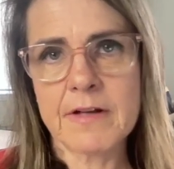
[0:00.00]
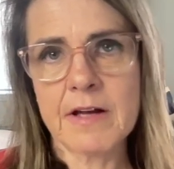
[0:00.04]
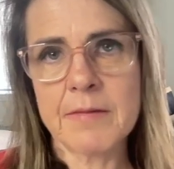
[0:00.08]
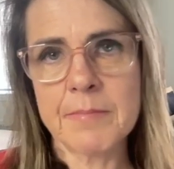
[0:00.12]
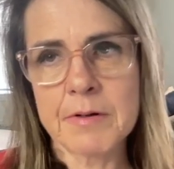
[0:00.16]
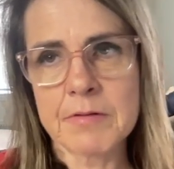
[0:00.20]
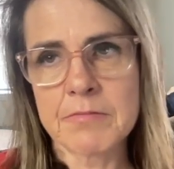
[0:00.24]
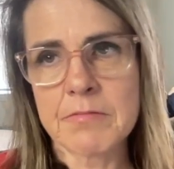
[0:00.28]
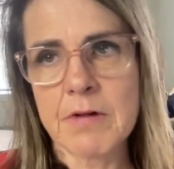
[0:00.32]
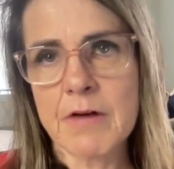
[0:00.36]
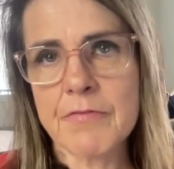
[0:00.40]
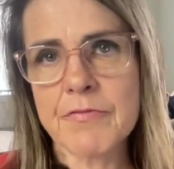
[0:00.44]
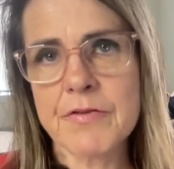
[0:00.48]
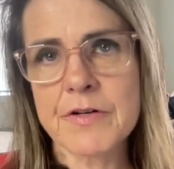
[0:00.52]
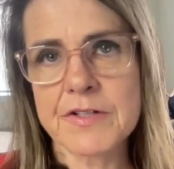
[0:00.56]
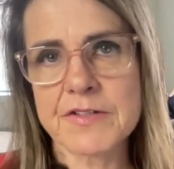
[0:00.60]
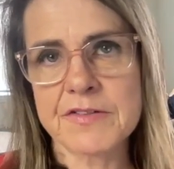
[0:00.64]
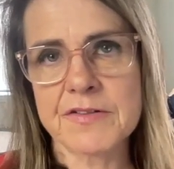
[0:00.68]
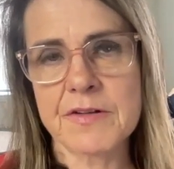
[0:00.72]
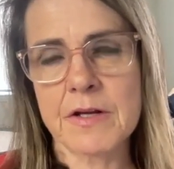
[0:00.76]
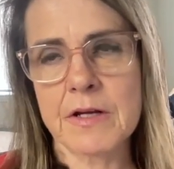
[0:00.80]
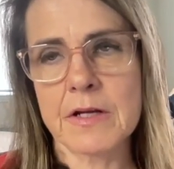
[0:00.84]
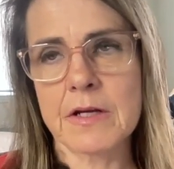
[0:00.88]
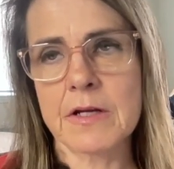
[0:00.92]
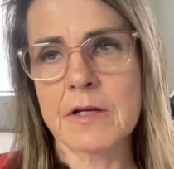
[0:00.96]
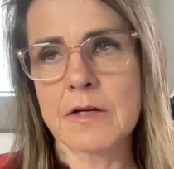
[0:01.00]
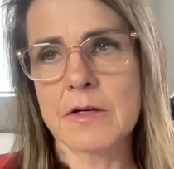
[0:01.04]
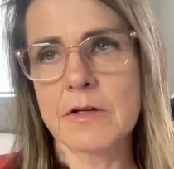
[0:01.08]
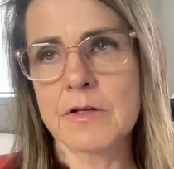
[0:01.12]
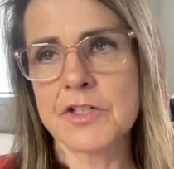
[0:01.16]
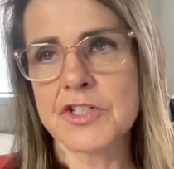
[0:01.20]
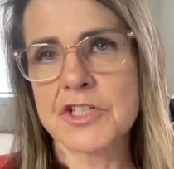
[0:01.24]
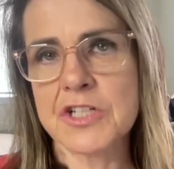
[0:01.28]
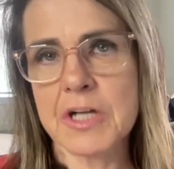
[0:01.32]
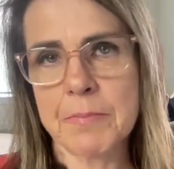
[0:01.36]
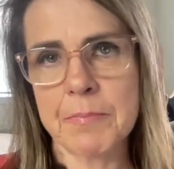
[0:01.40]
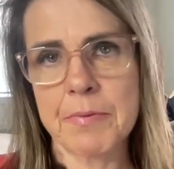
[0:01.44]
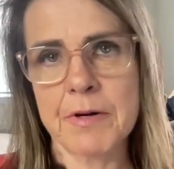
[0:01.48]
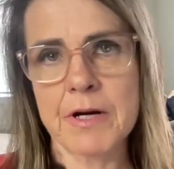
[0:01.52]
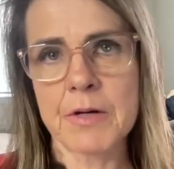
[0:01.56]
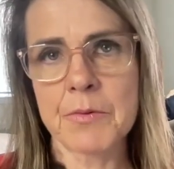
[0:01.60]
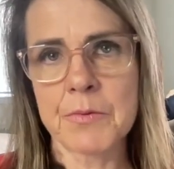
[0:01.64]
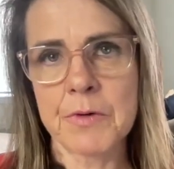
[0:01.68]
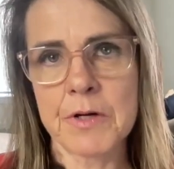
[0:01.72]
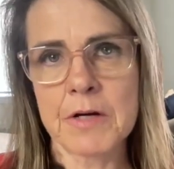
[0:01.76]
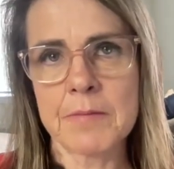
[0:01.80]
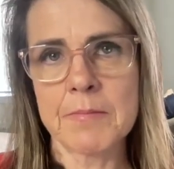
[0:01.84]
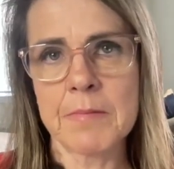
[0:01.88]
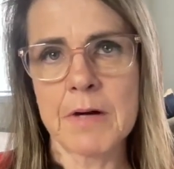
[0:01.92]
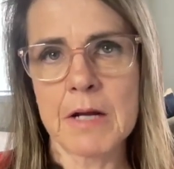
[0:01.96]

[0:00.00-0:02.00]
I've been referencing shepherding one of